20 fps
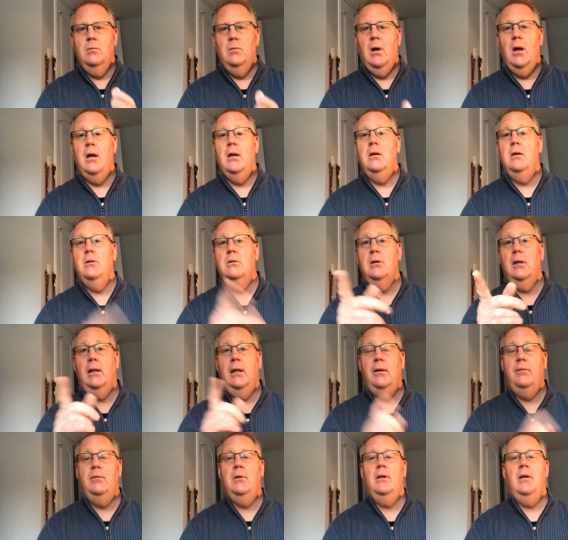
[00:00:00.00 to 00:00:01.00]
And there's a
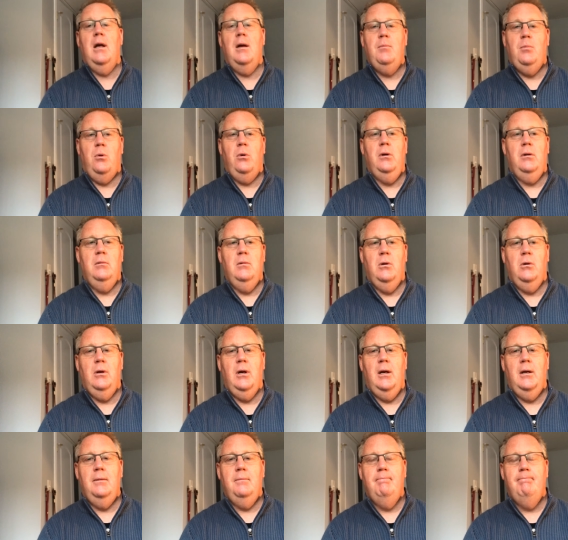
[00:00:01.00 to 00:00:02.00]
lift at that point,
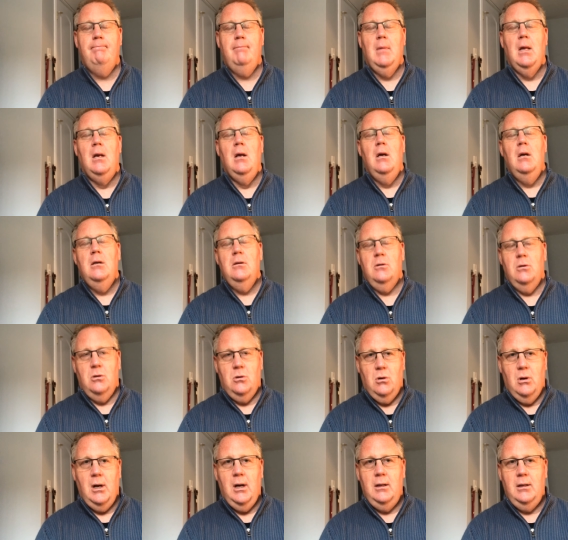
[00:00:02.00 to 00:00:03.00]
okay? So
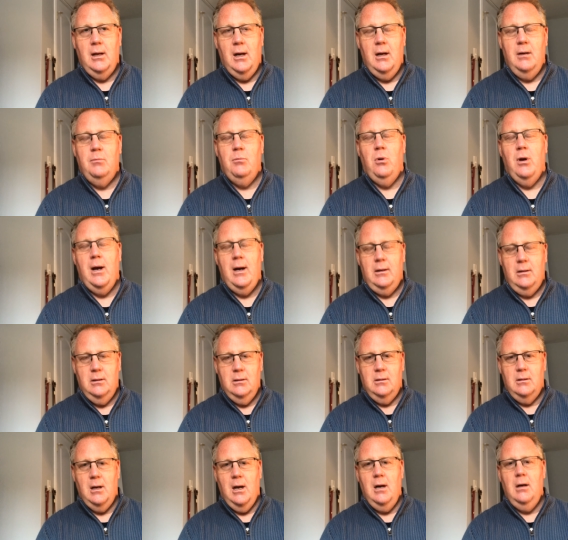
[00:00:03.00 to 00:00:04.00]
try that,
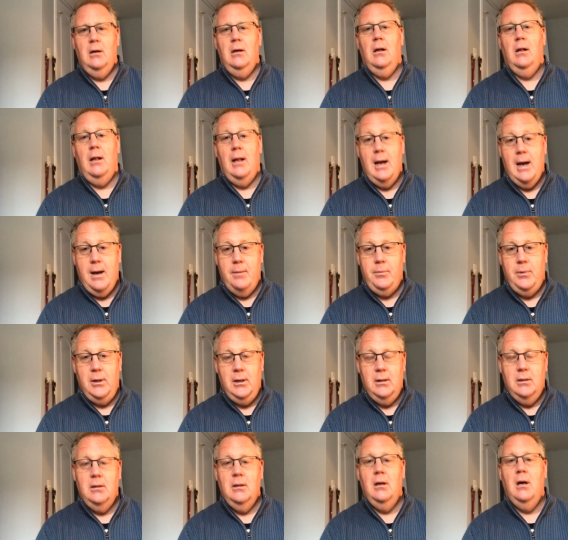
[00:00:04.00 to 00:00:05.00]
practice that, clap
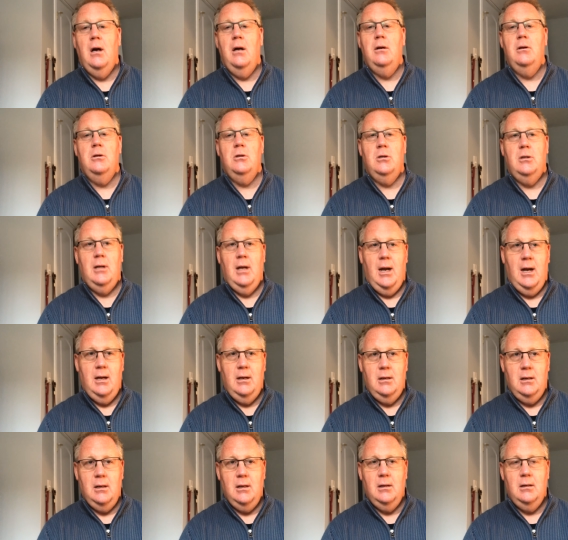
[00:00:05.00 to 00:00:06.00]
it,
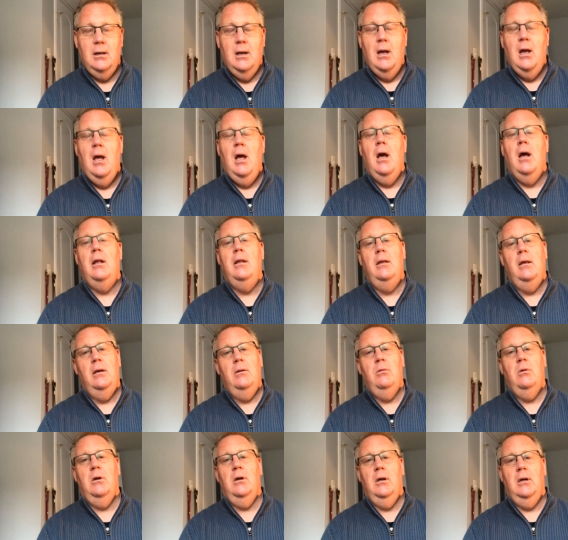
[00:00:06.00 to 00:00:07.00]
understand it, and then
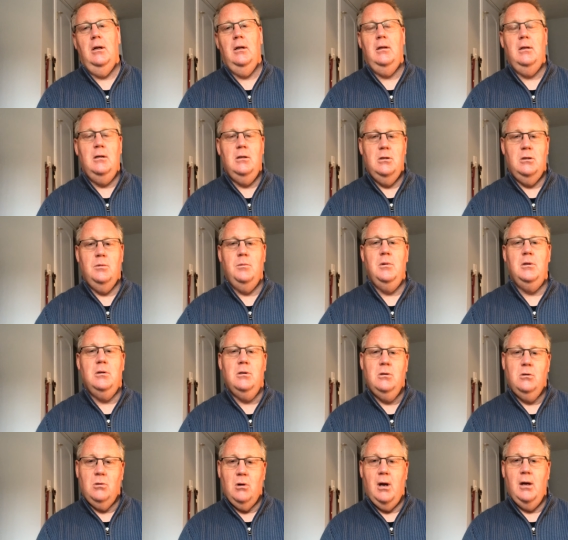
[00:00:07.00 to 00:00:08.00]
we're going to get the instruments to
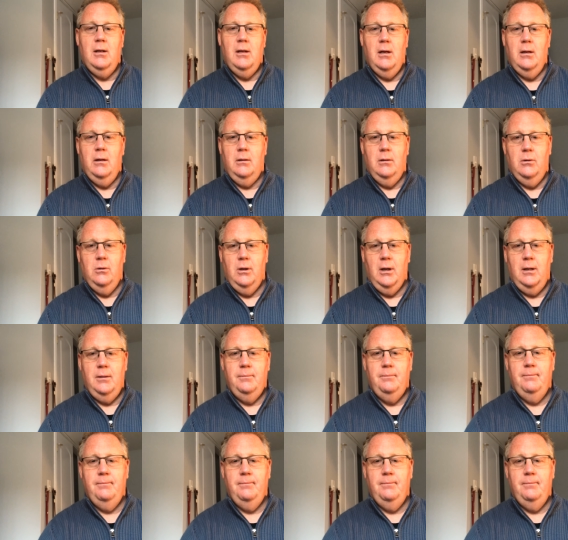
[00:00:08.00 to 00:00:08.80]
try that, okay?